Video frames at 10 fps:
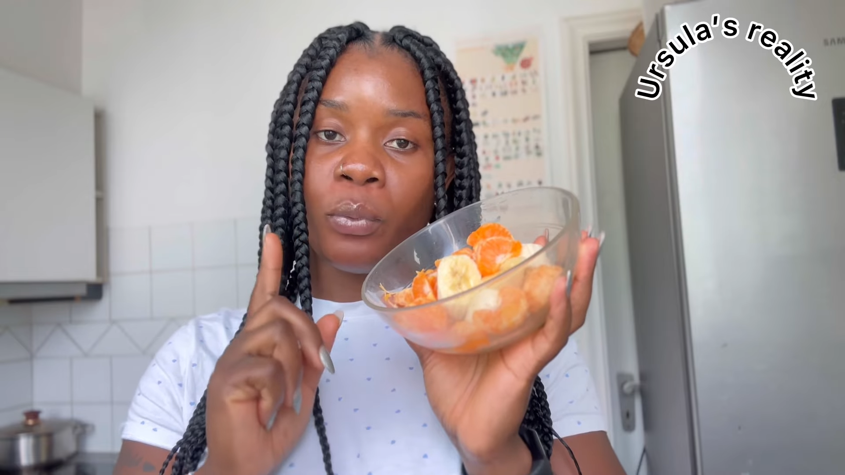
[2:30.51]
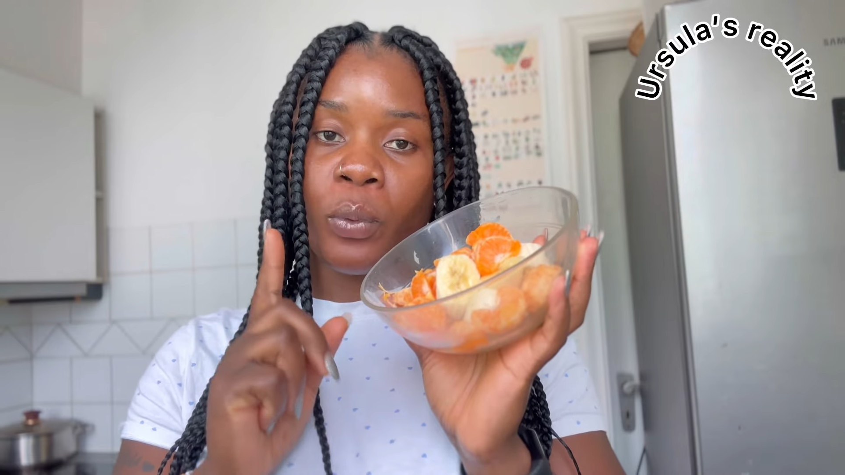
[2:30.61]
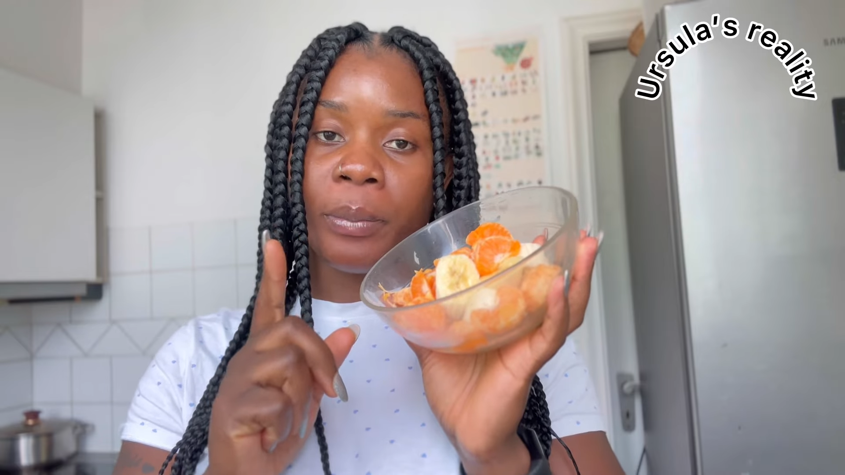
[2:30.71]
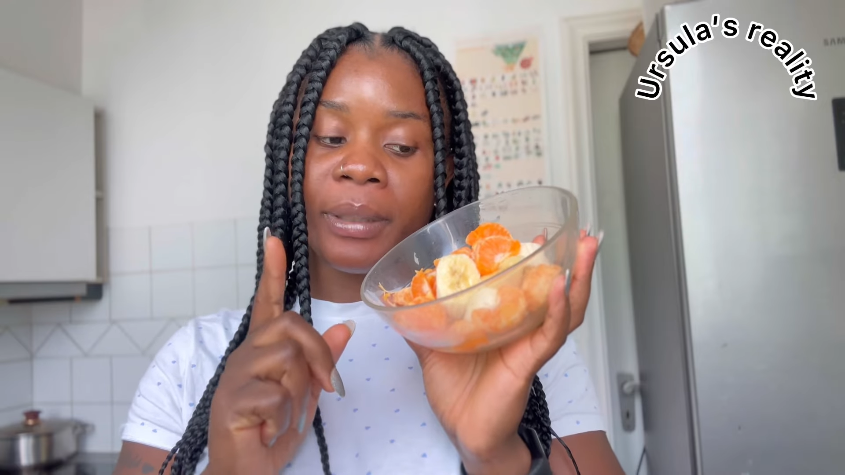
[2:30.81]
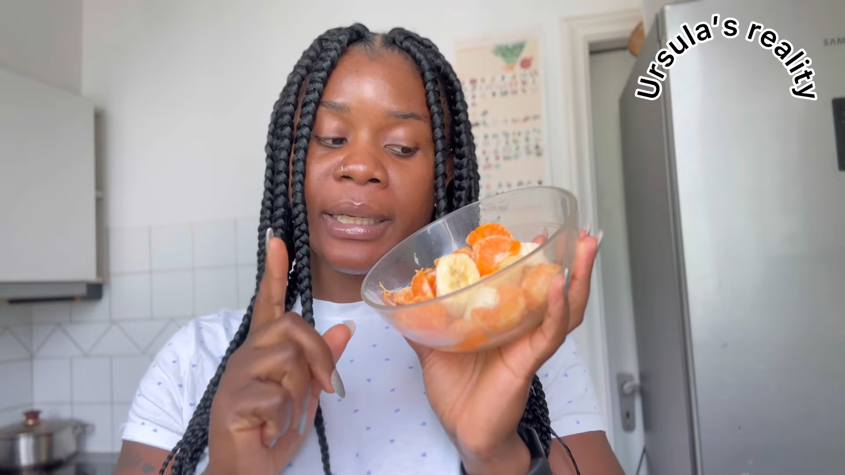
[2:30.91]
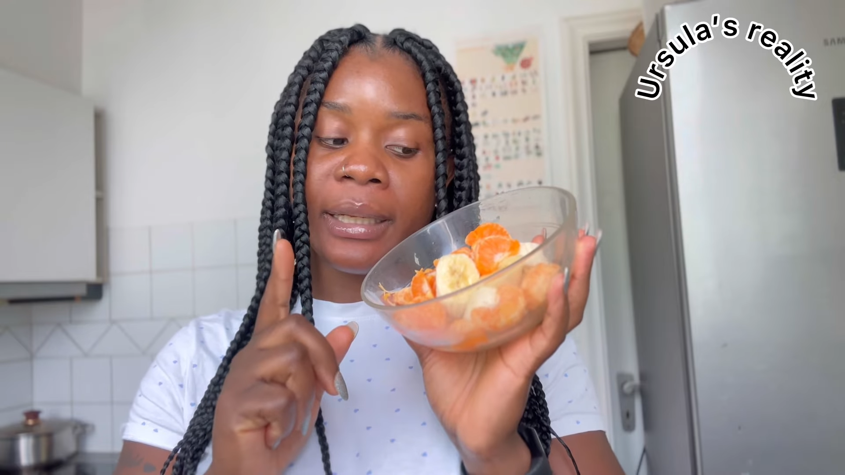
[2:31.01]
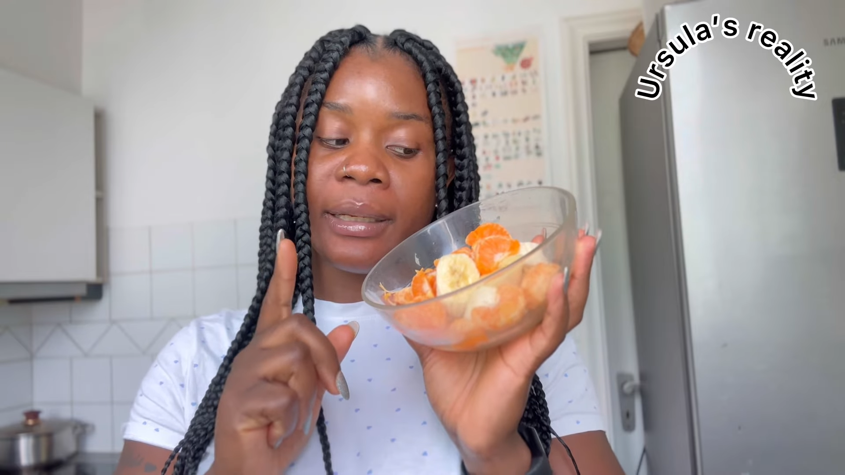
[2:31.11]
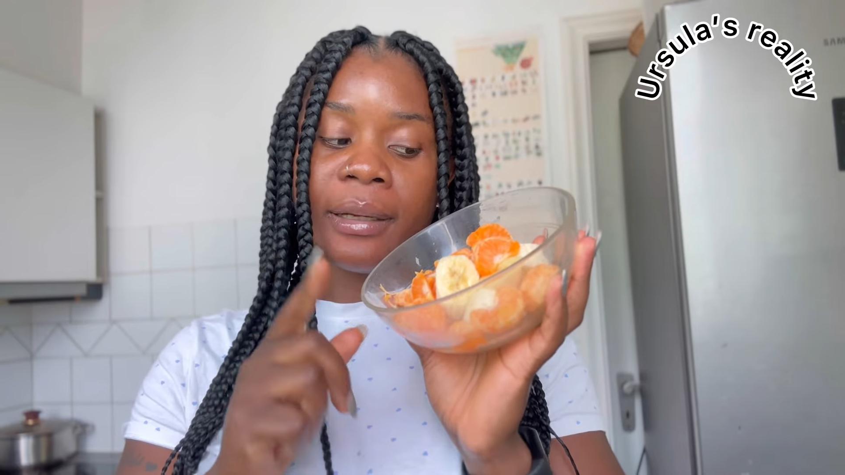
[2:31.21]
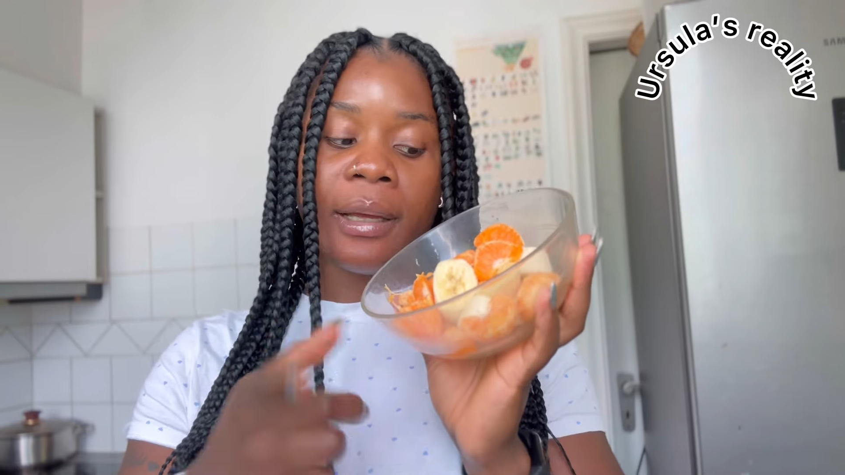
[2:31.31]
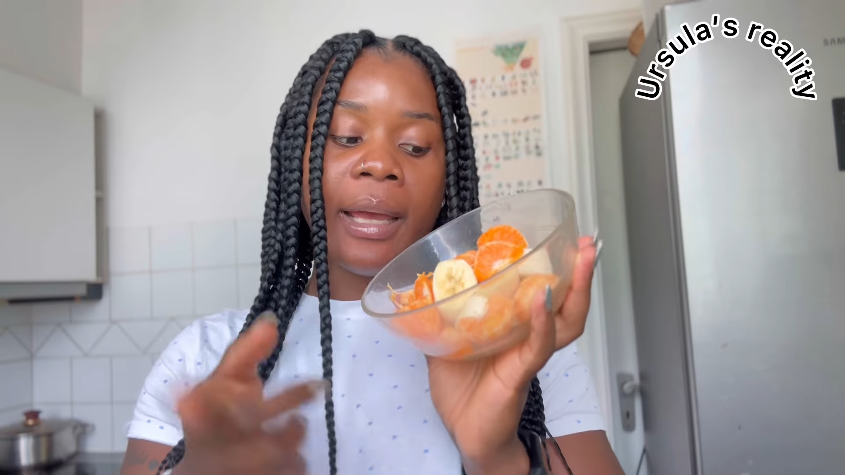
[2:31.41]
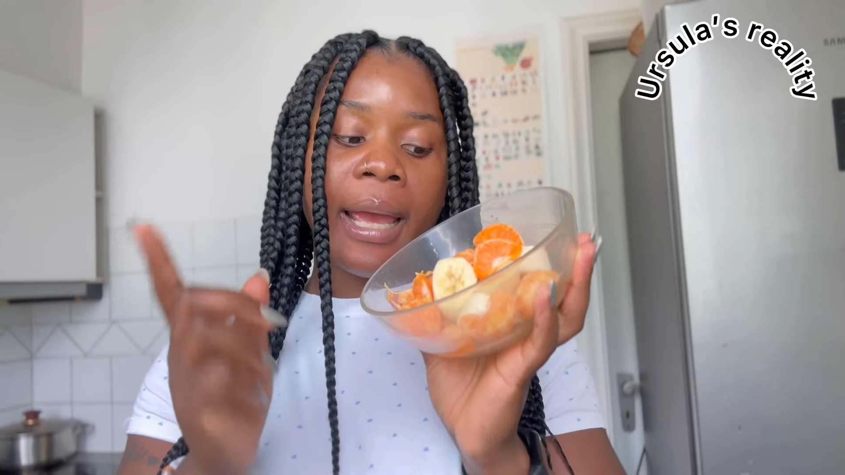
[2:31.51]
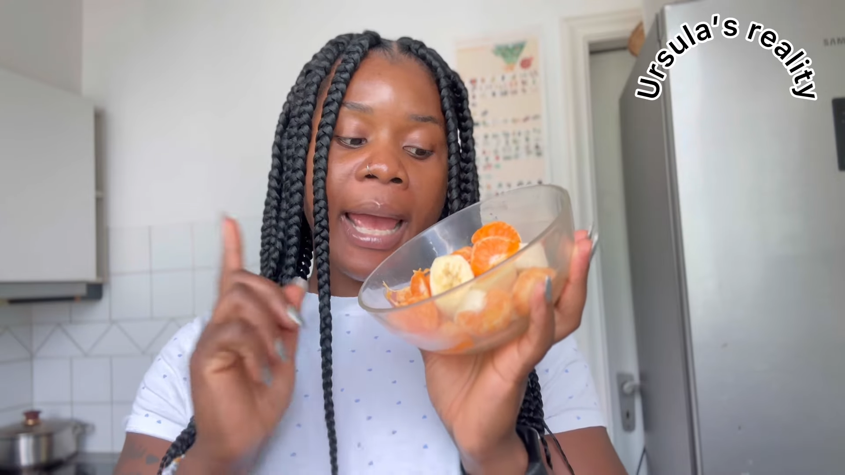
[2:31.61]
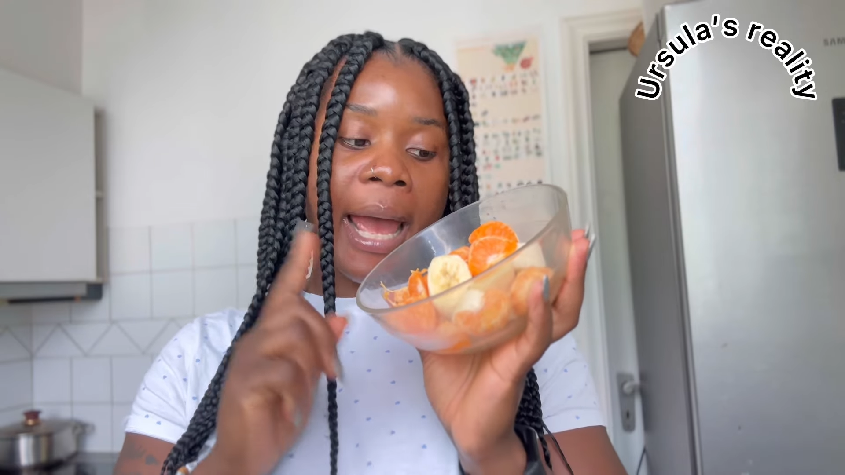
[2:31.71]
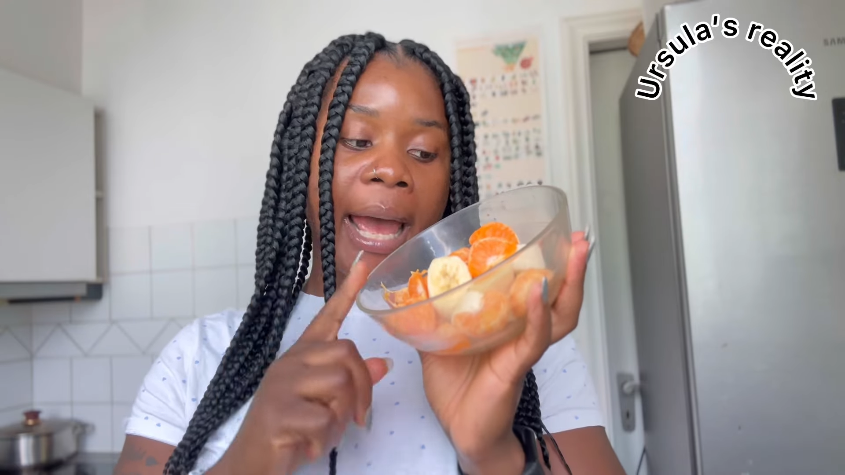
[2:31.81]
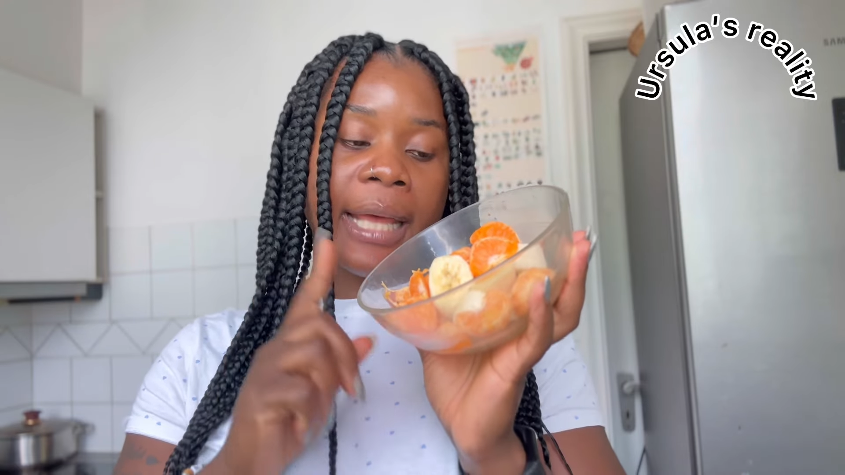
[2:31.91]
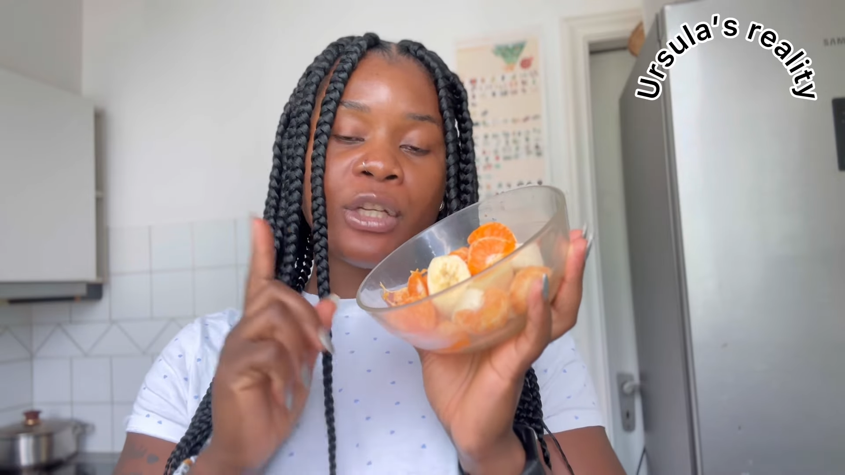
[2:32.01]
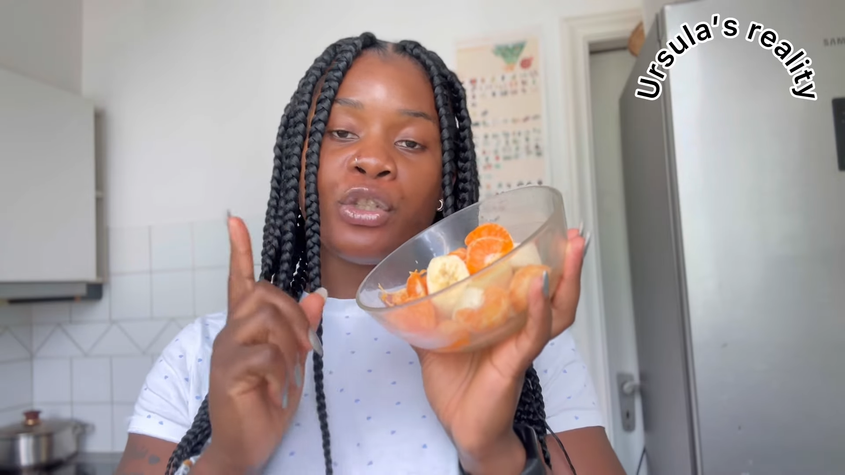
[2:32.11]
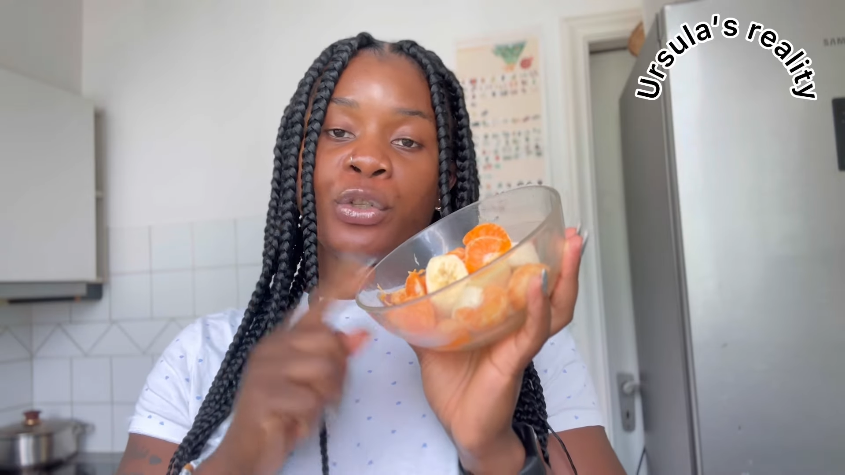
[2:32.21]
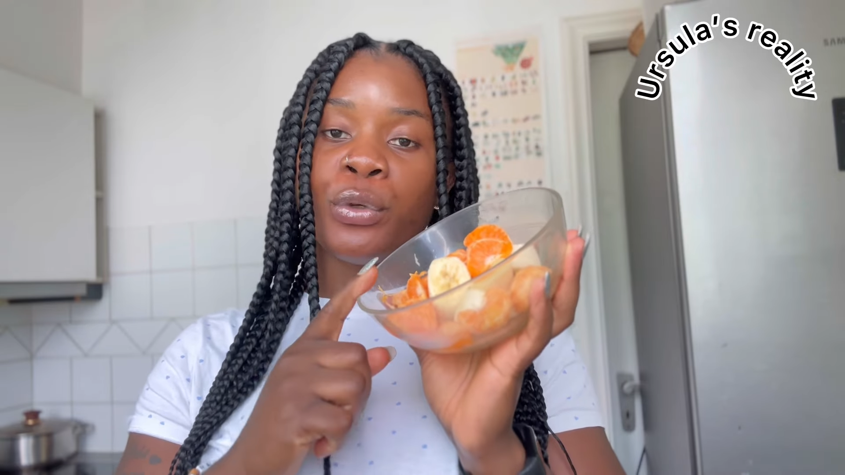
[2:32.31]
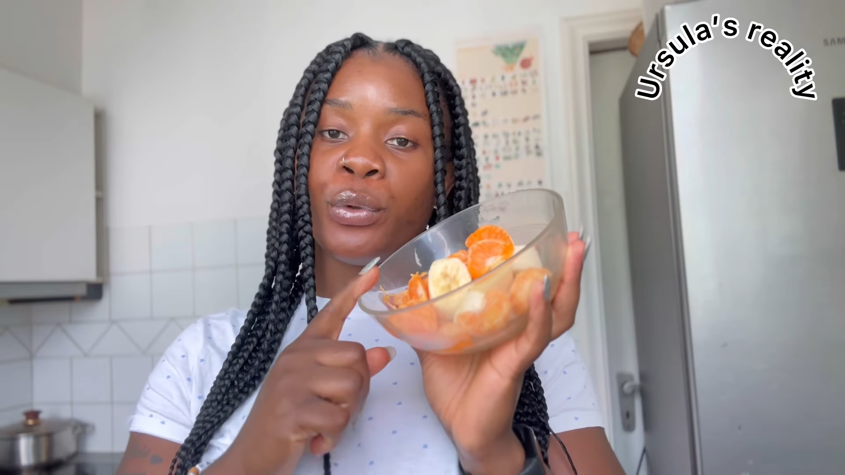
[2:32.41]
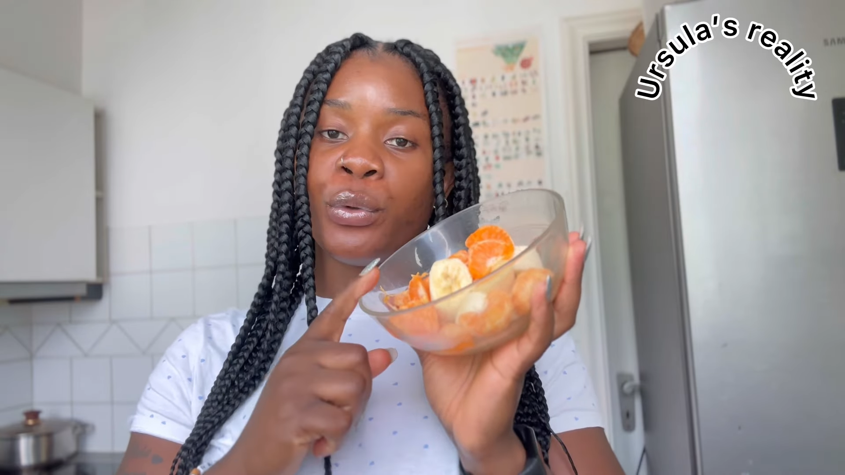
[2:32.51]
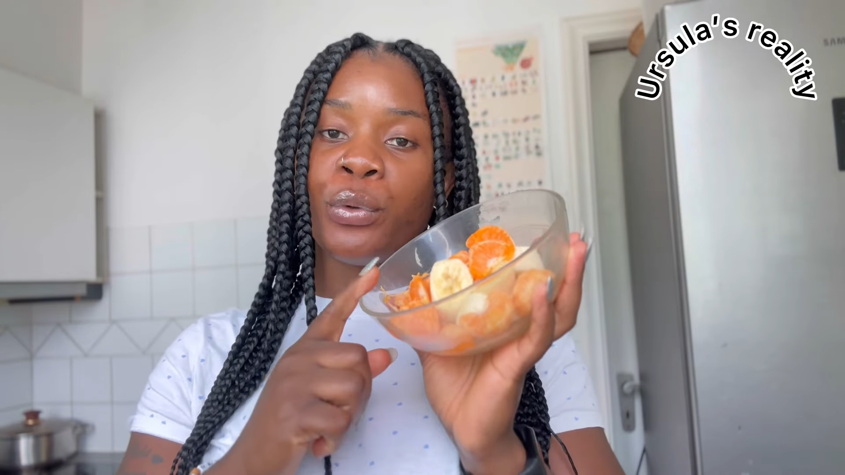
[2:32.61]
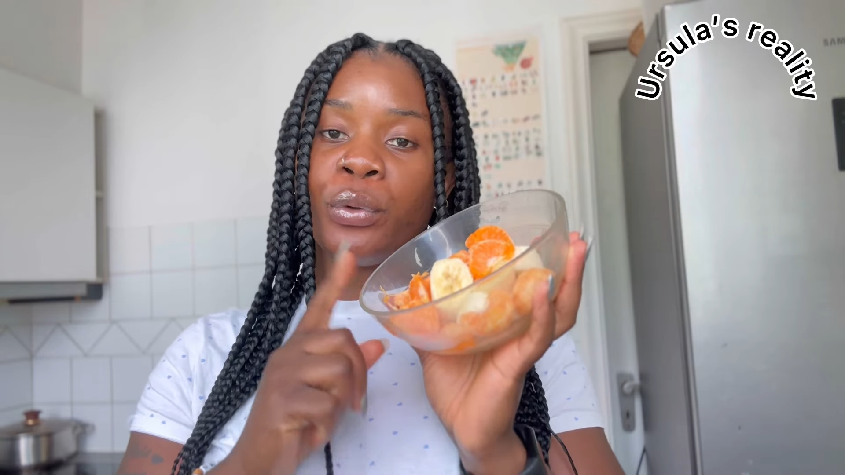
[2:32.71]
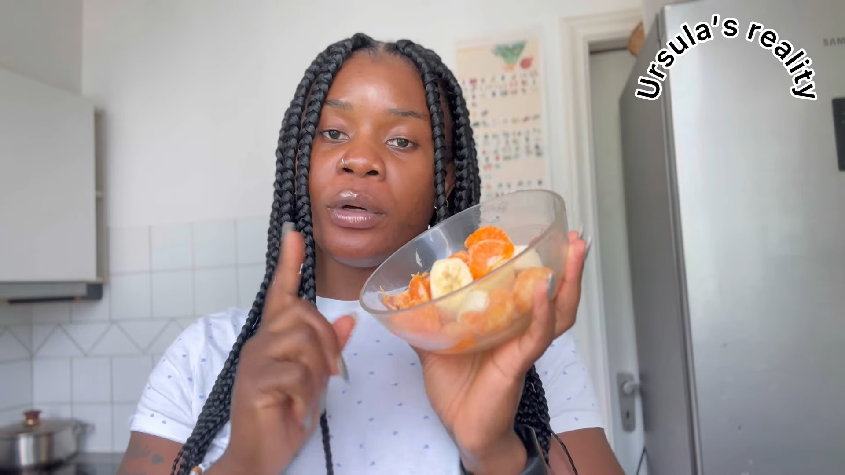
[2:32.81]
One banana and two